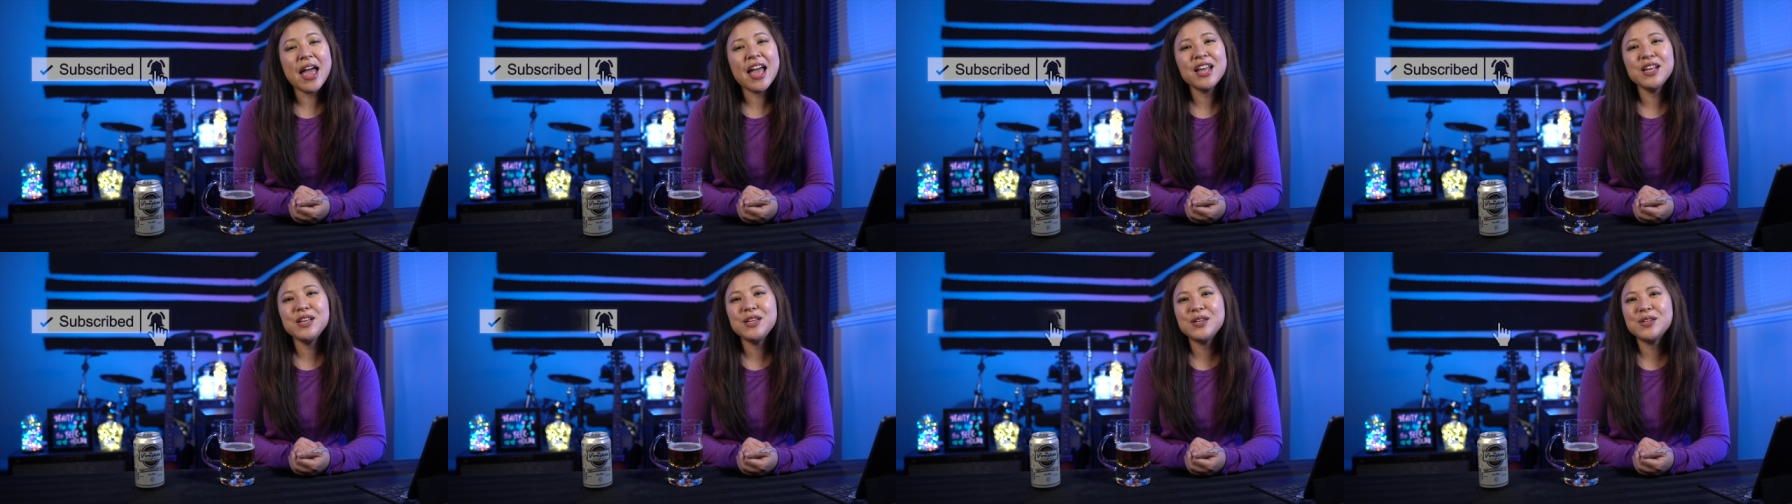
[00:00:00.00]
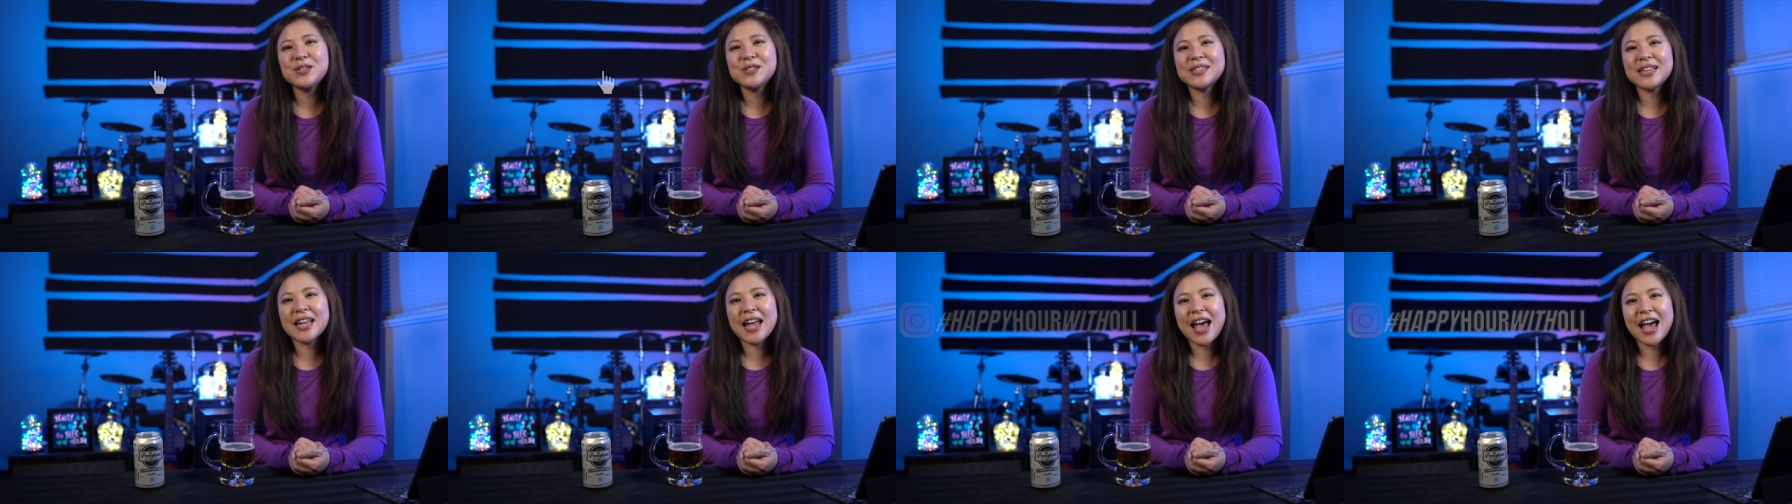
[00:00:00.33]
and
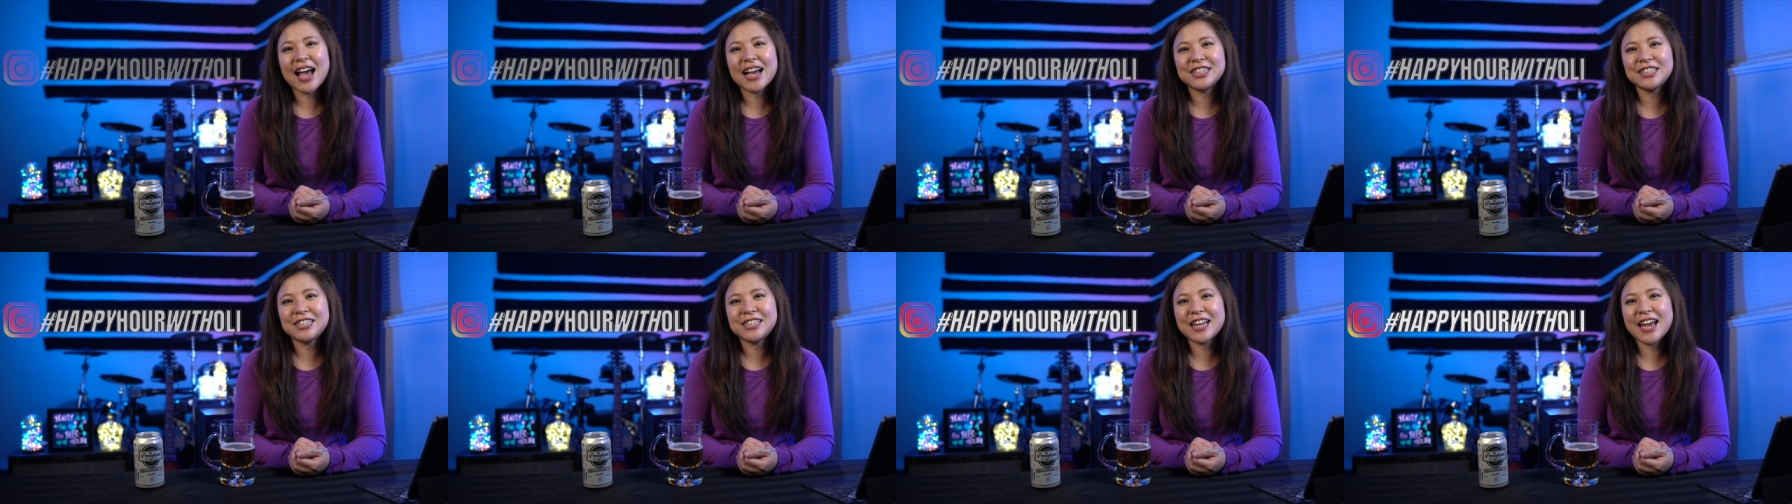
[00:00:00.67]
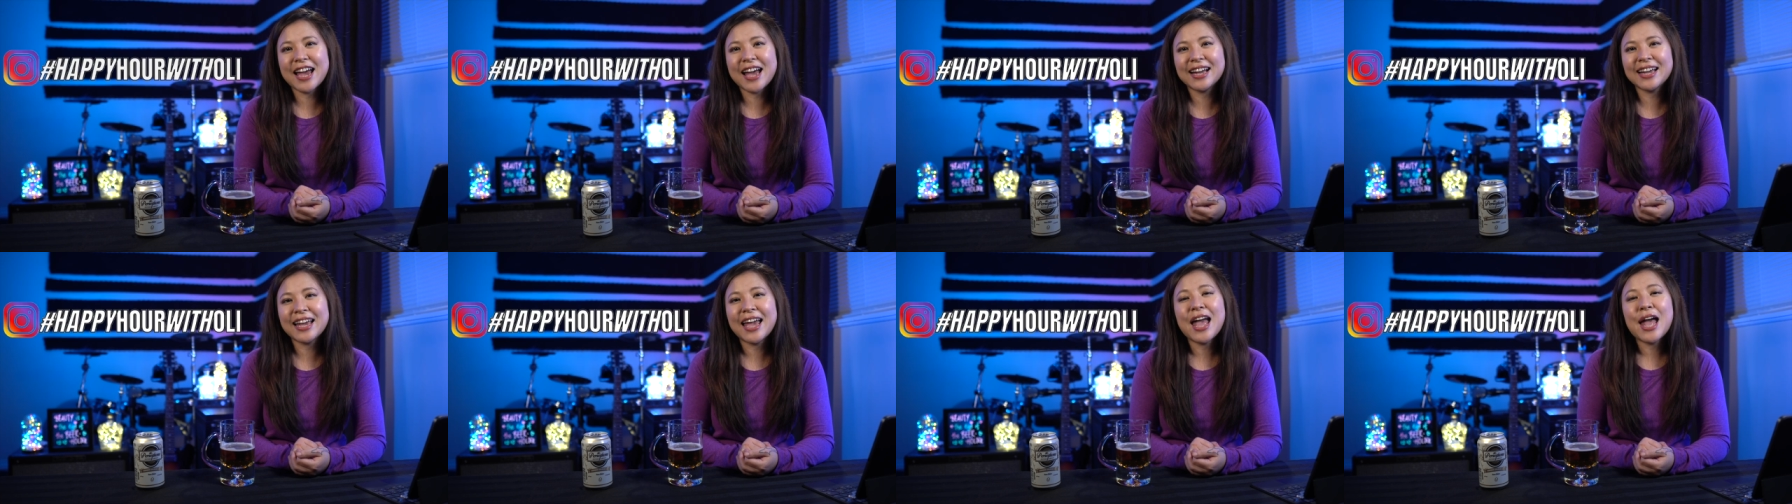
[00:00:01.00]
use the
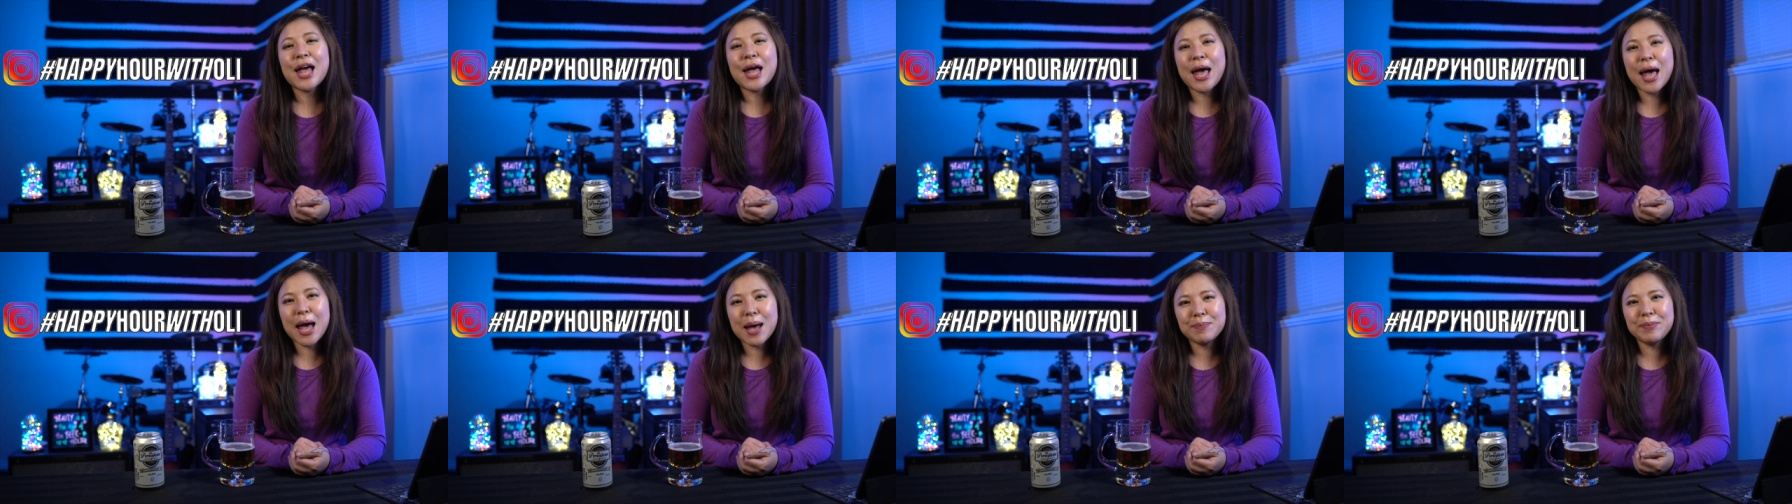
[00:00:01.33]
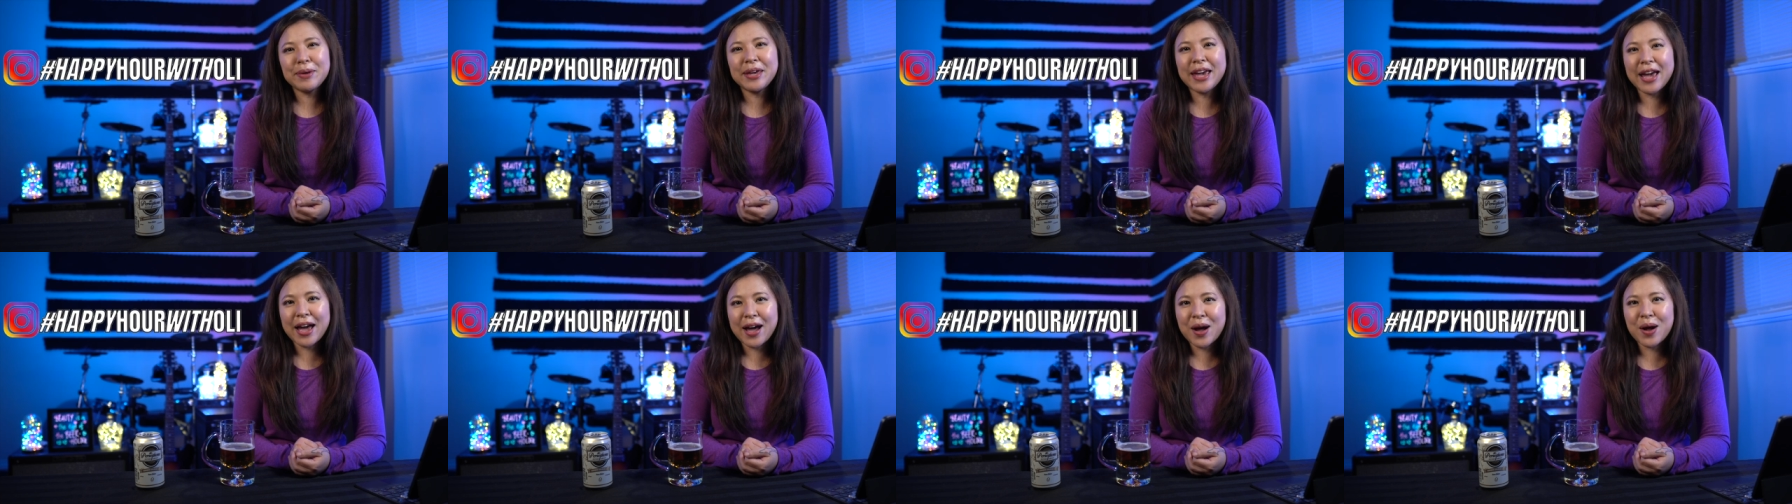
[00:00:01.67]
hashtag
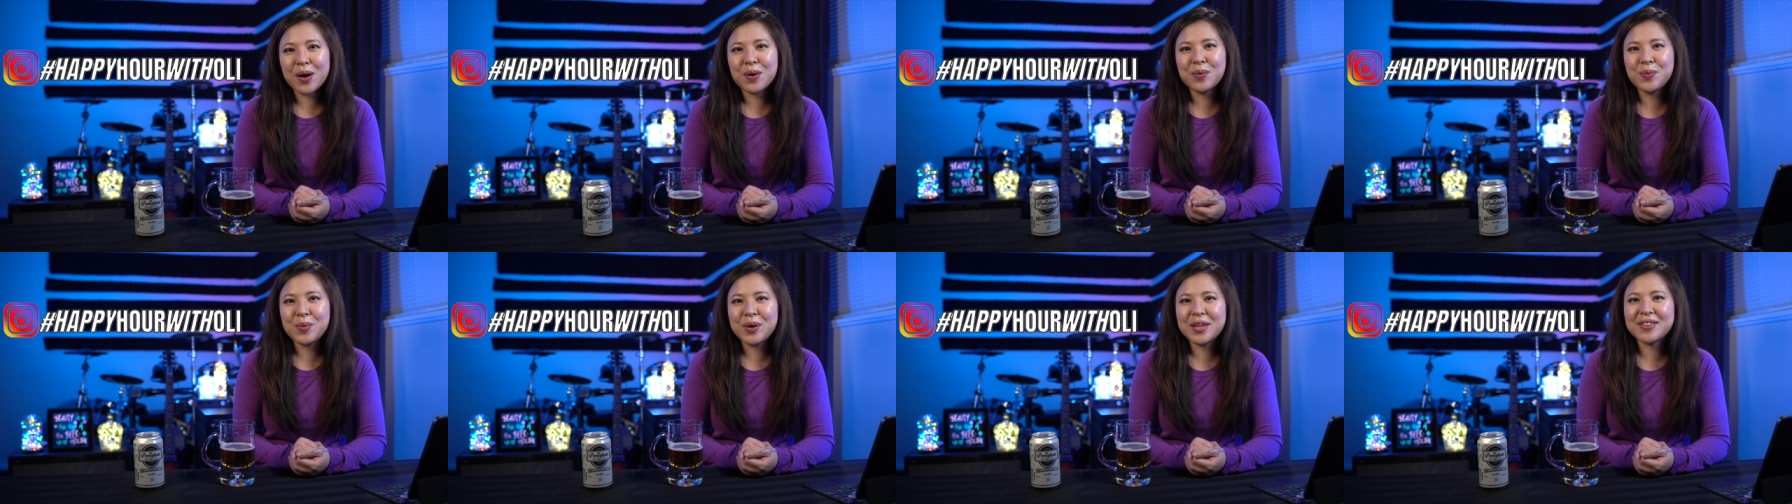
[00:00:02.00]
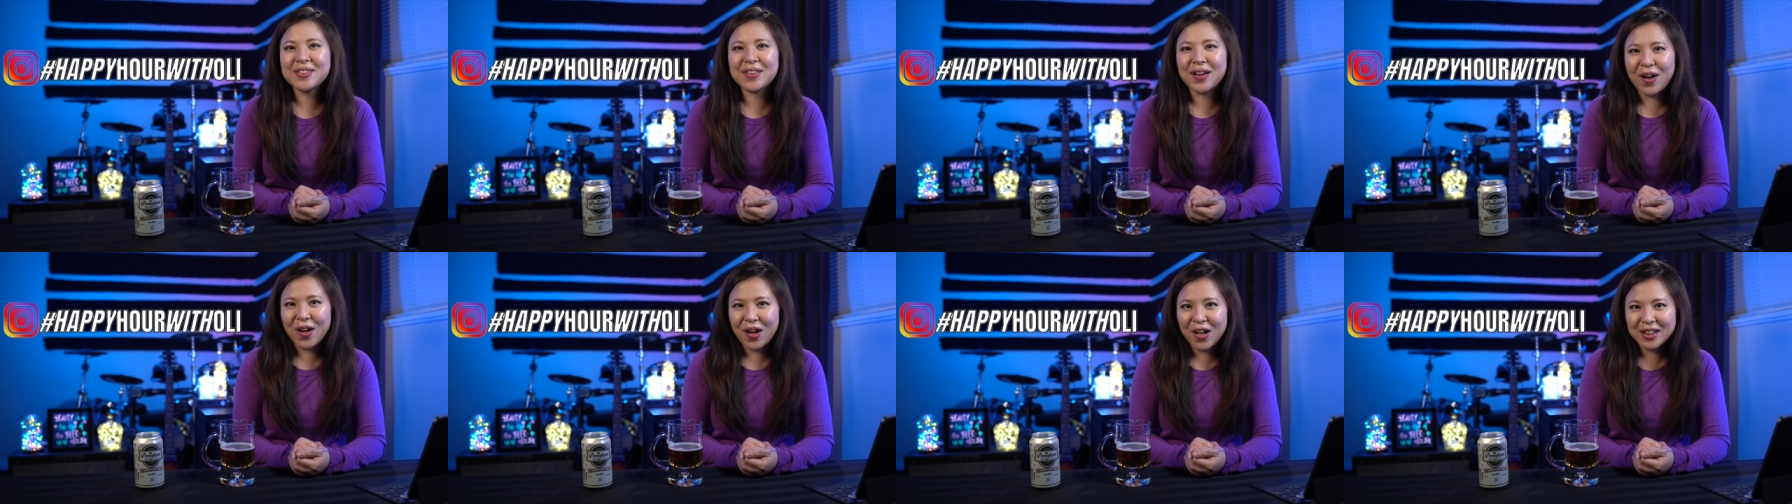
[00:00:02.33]
Happy Hour with
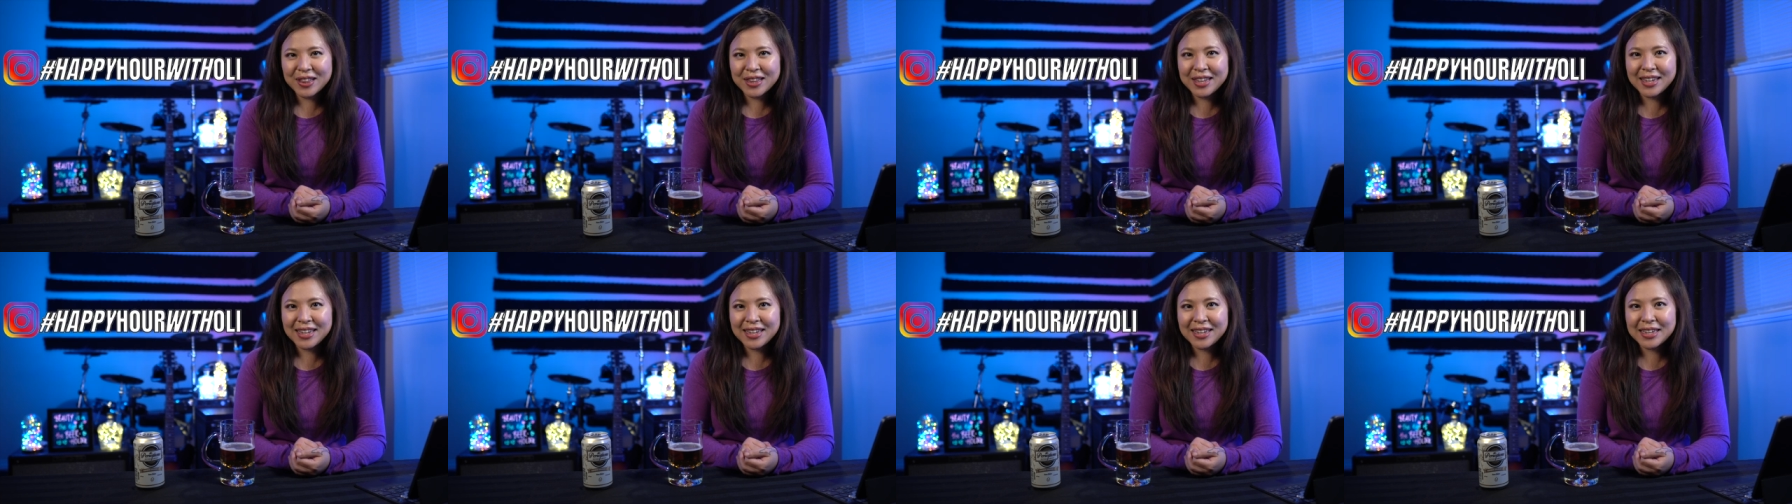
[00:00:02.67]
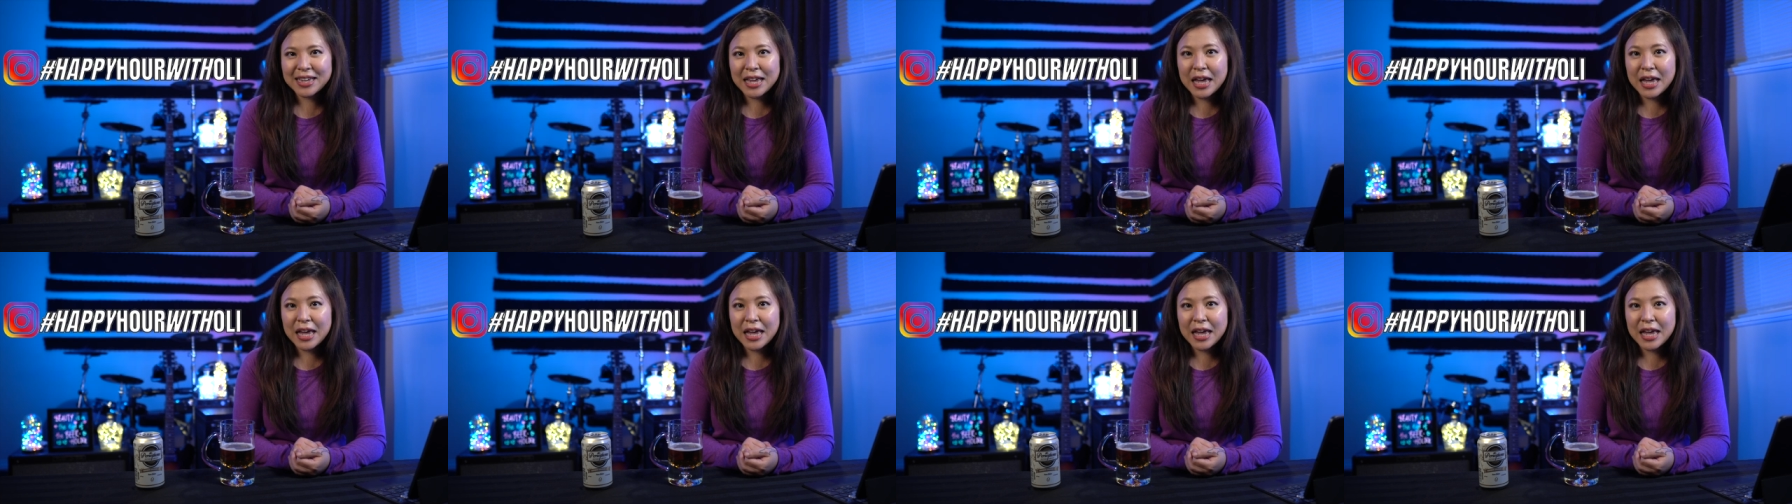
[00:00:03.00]
Oli.